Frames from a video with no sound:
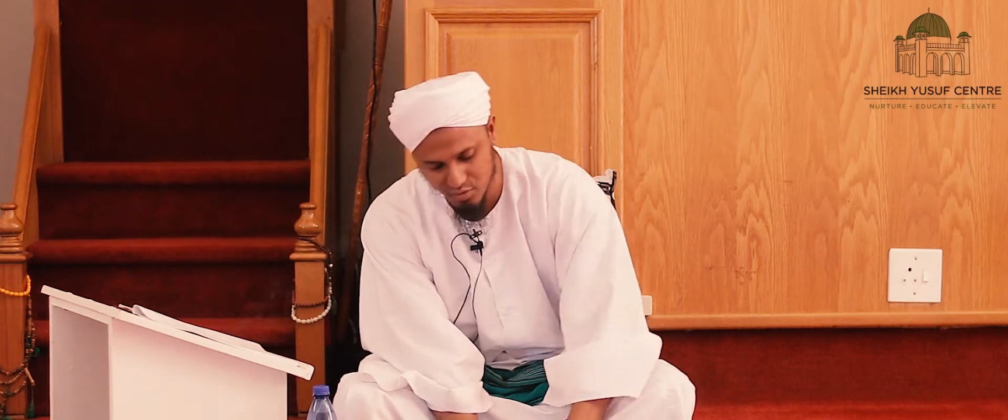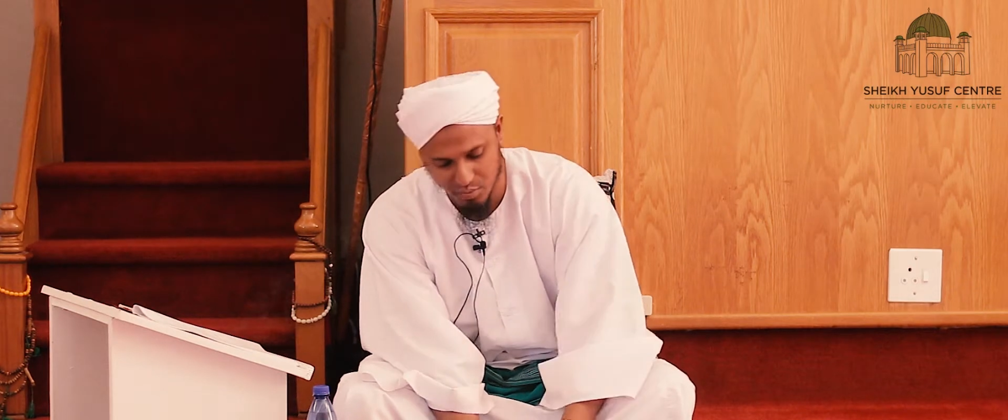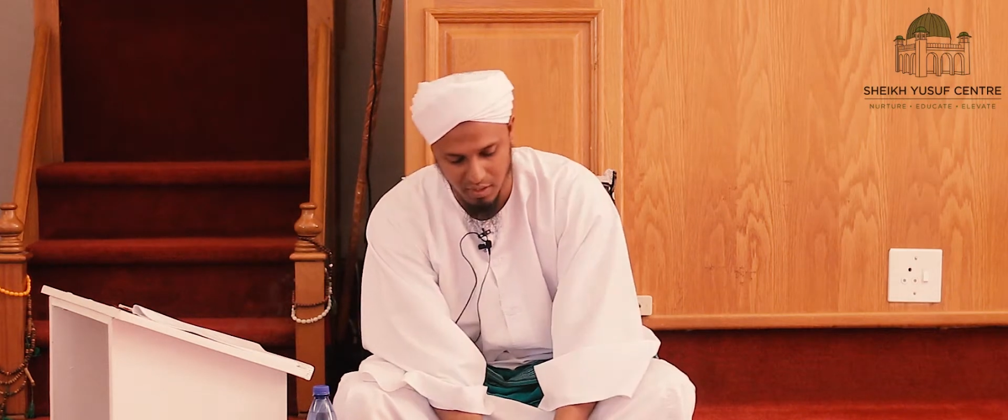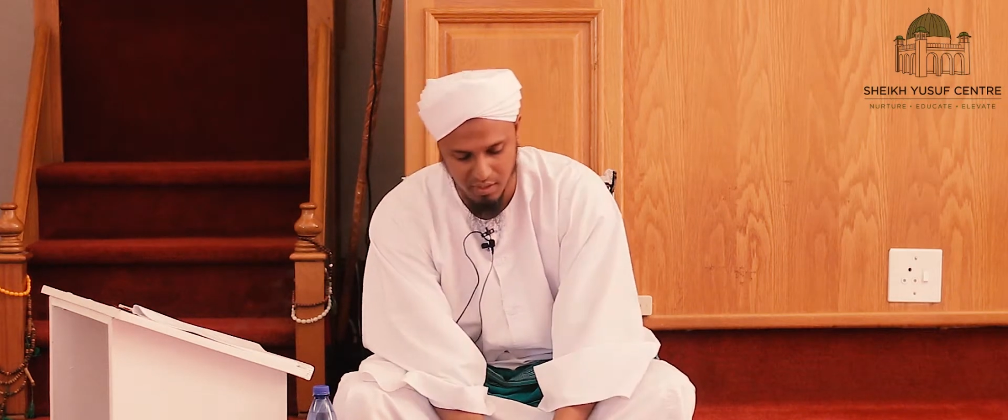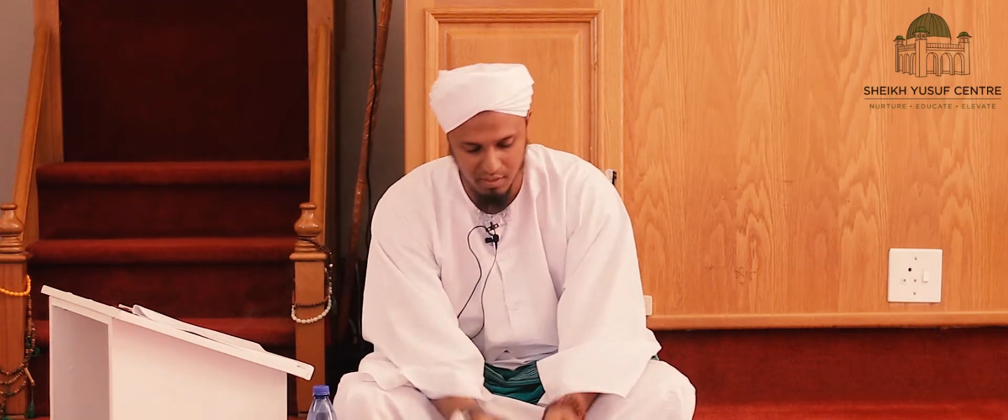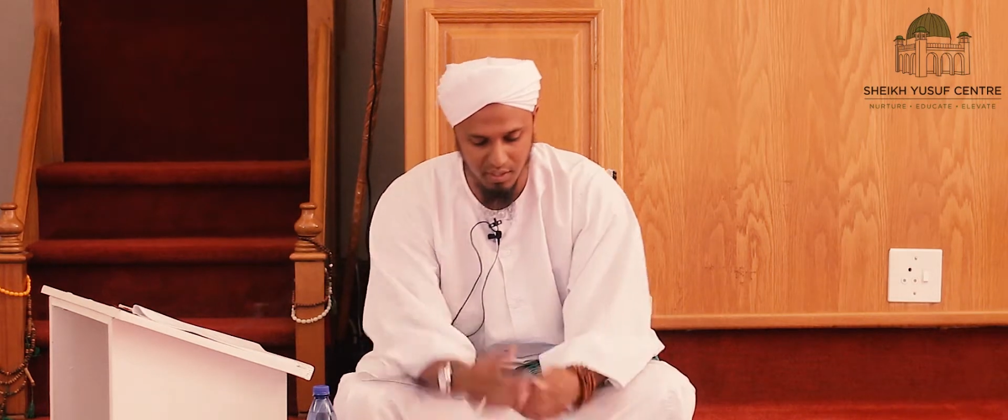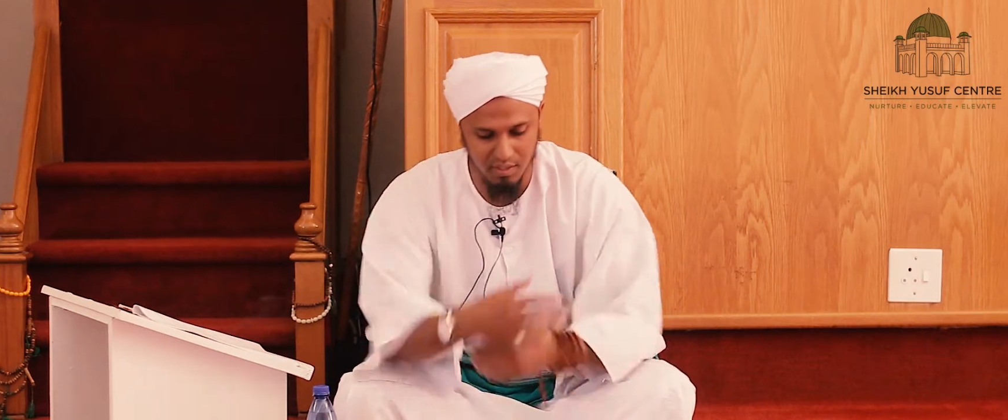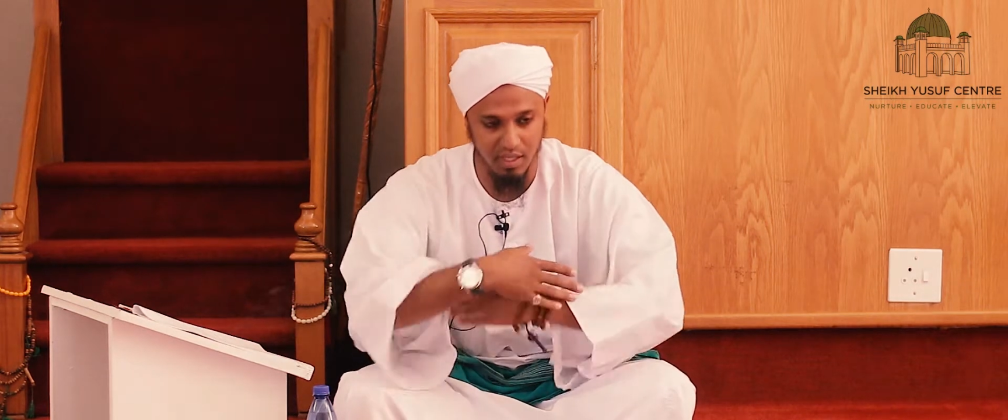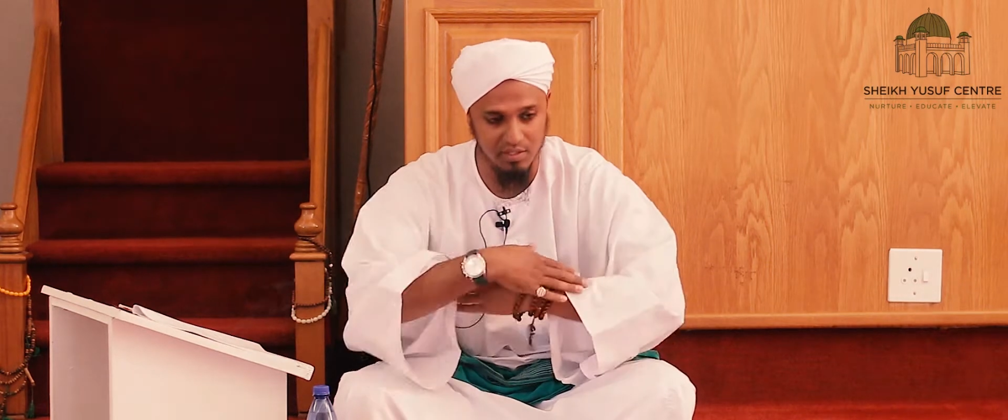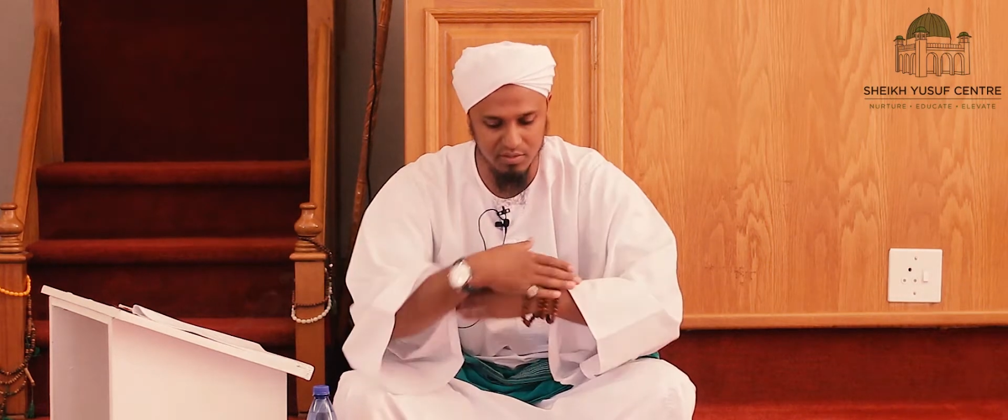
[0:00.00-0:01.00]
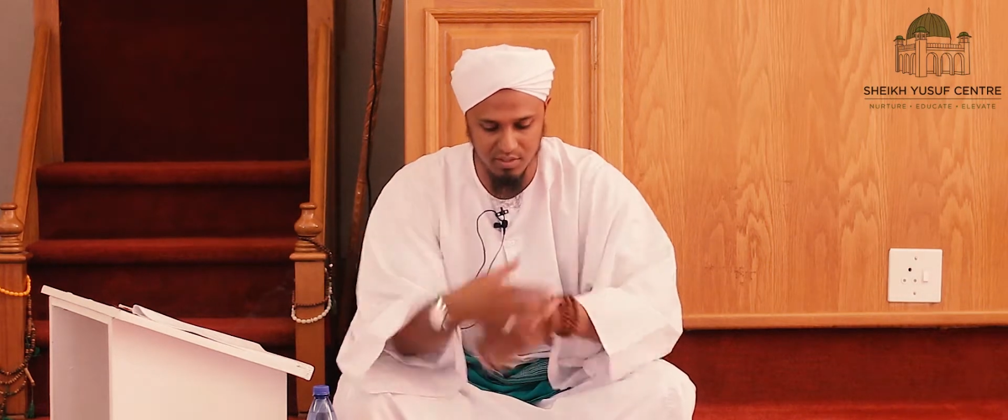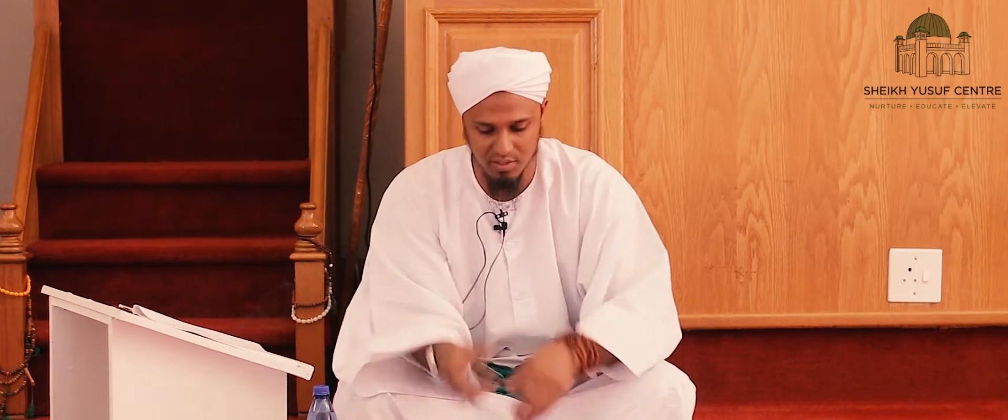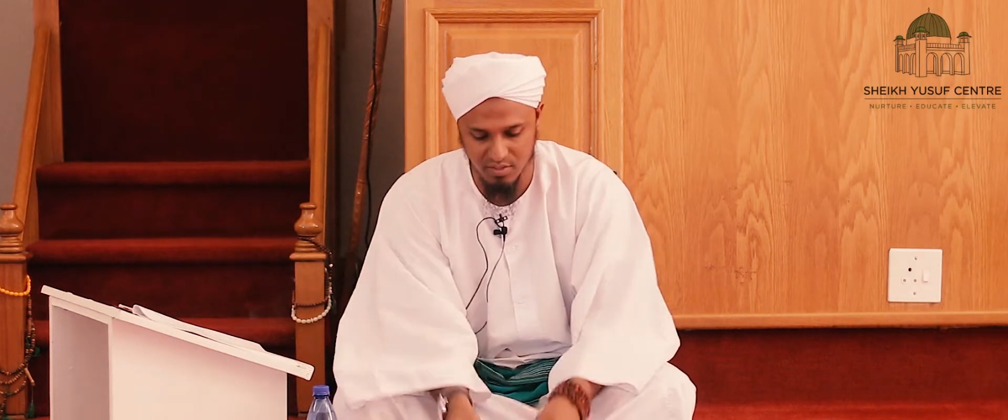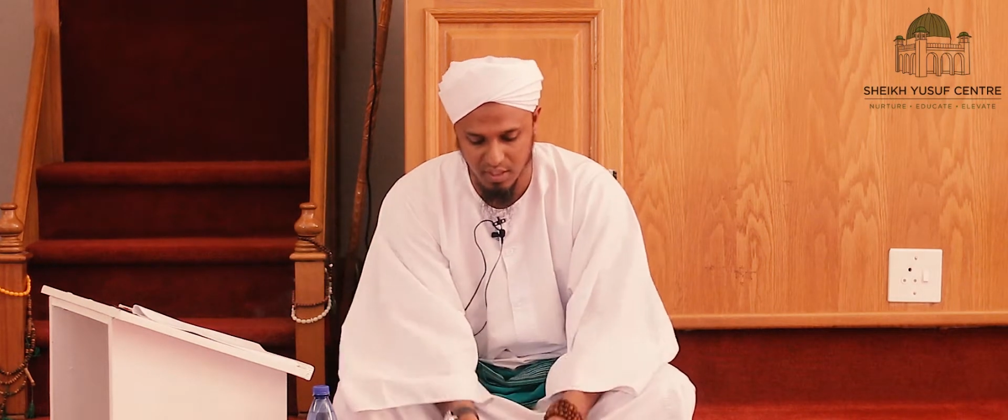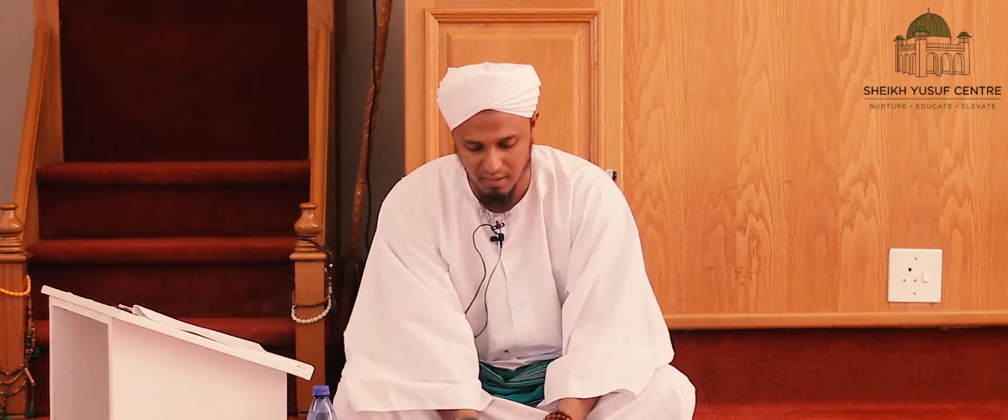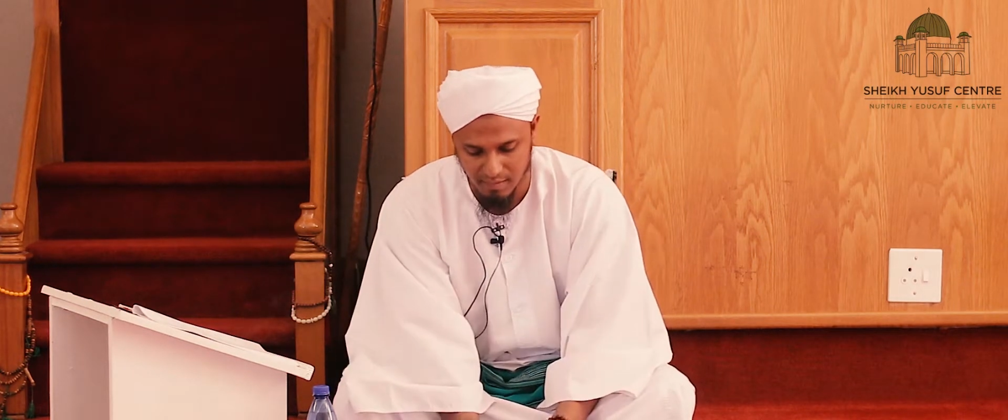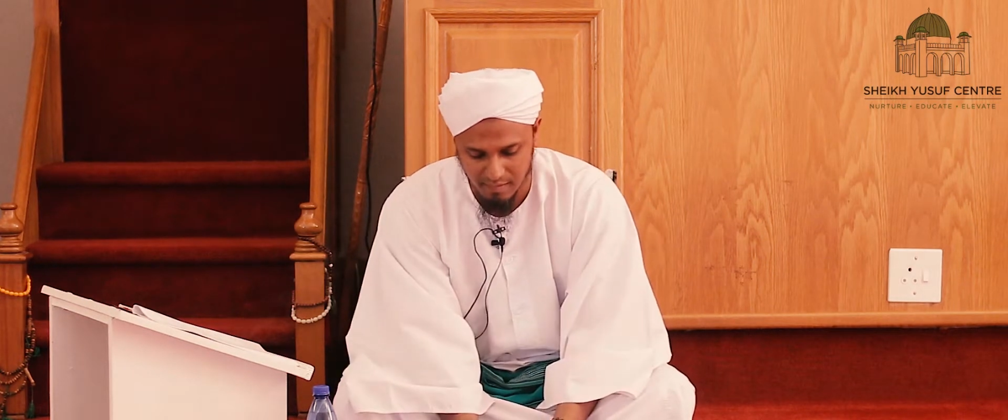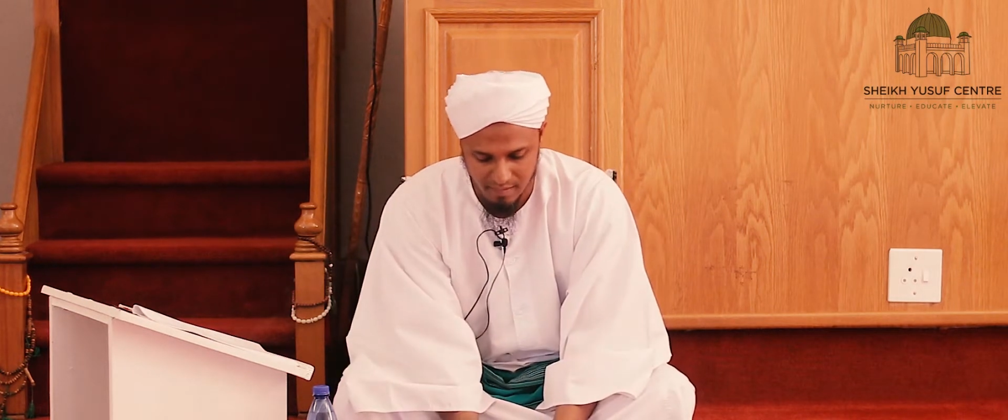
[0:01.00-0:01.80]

should be, like the hands in salah.